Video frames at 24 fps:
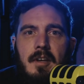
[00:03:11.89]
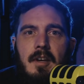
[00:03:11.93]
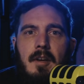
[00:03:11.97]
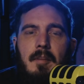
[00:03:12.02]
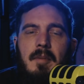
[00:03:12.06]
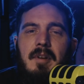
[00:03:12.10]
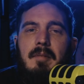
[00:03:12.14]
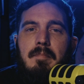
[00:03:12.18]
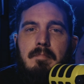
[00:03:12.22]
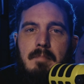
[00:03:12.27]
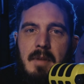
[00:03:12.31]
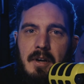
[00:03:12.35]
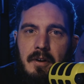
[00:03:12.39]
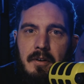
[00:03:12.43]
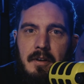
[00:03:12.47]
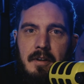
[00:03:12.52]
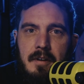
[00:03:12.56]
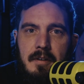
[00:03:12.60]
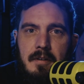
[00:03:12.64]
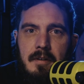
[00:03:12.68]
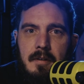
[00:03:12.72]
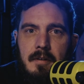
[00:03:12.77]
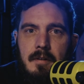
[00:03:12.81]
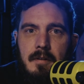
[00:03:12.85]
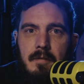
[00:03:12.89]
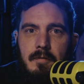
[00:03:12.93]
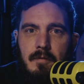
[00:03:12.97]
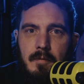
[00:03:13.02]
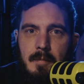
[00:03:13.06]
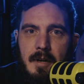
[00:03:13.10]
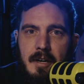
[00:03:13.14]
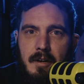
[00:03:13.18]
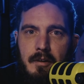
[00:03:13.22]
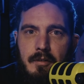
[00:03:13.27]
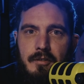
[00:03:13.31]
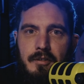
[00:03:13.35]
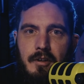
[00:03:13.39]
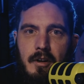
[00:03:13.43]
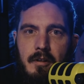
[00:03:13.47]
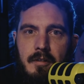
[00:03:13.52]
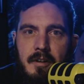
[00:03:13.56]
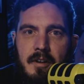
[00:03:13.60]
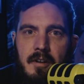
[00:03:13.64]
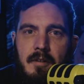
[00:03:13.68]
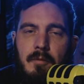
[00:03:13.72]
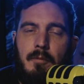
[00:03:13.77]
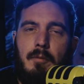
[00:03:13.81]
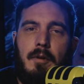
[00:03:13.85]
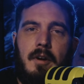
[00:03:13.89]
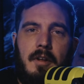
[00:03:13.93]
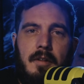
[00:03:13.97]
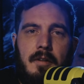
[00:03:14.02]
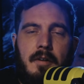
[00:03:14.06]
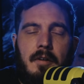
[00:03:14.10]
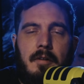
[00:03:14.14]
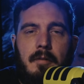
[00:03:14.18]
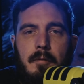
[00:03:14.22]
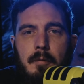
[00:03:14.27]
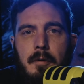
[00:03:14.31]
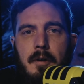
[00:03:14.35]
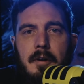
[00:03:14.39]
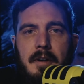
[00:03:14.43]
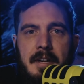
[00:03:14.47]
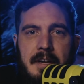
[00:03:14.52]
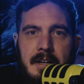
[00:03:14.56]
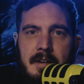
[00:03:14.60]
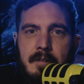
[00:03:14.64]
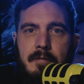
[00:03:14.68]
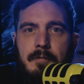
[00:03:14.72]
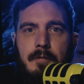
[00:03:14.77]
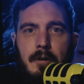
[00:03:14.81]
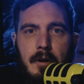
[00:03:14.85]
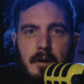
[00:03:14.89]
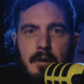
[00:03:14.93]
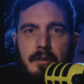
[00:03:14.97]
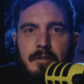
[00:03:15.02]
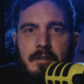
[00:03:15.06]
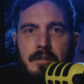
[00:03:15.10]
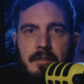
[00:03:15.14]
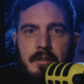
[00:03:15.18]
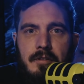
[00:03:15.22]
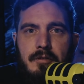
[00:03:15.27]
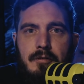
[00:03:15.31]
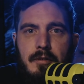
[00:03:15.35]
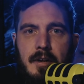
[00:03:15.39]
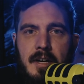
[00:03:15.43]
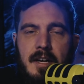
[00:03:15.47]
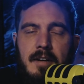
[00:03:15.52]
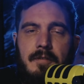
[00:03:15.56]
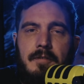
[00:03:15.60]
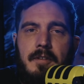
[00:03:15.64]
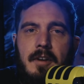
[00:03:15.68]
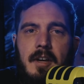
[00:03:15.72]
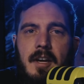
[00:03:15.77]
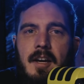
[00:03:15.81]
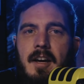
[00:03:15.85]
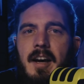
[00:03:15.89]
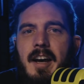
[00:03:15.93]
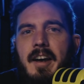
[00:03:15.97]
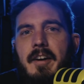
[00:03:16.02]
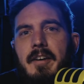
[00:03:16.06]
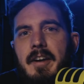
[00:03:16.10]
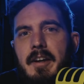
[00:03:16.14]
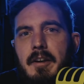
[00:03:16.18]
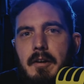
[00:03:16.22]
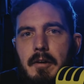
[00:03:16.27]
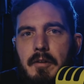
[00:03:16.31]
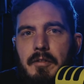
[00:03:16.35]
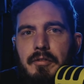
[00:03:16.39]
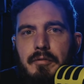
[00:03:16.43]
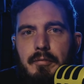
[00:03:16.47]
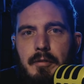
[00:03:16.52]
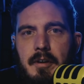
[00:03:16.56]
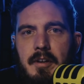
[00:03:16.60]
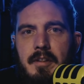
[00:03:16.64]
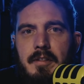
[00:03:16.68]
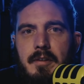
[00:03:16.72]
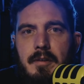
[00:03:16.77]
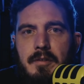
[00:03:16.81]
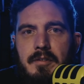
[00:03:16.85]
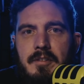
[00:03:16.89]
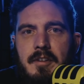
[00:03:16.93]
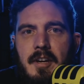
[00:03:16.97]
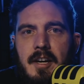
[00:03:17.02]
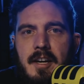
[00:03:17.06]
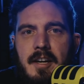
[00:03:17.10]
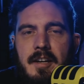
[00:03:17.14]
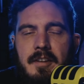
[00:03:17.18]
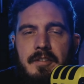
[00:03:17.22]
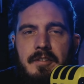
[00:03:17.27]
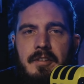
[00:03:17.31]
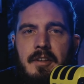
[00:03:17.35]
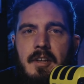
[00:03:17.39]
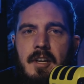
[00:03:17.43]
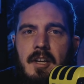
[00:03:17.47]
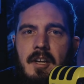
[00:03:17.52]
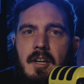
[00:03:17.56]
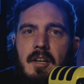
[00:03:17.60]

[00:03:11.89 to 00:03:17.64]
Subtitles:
McMillan from Arizona, where he falls in the draft. I like all 3 of those guys.